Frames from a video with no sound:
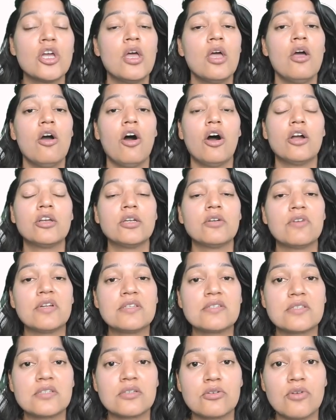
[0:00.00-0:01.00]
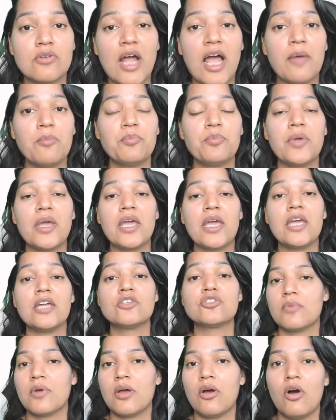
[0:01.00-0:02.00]
on your Instagram
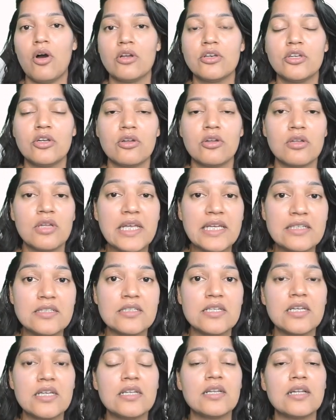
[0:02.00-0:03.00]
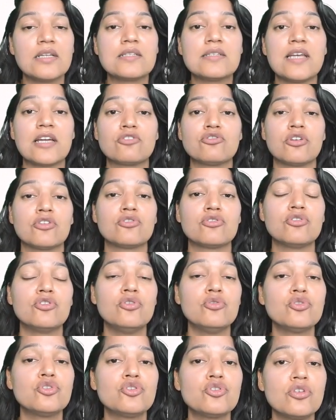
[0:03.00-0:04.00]
page, on your LinkedIn, etc. So
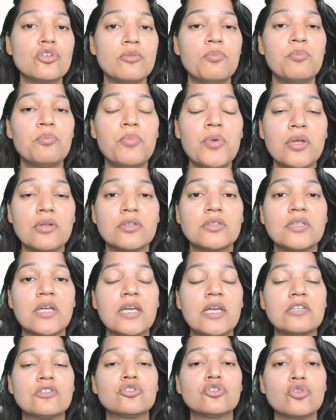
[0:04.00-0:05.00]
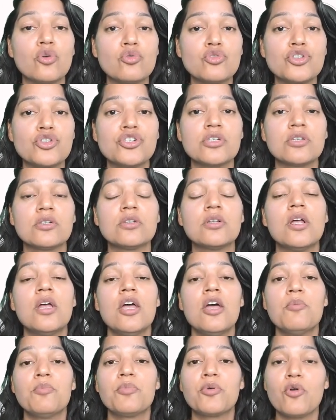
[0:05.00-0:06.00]
you should build a social
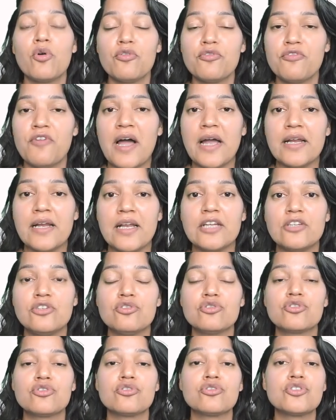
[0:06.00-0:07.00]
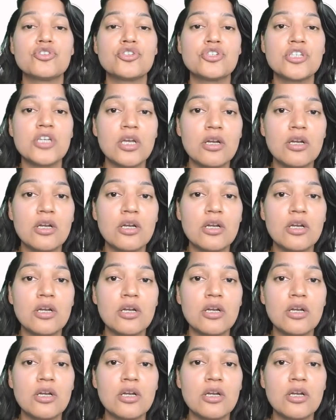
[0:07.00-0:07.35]
profile and you should share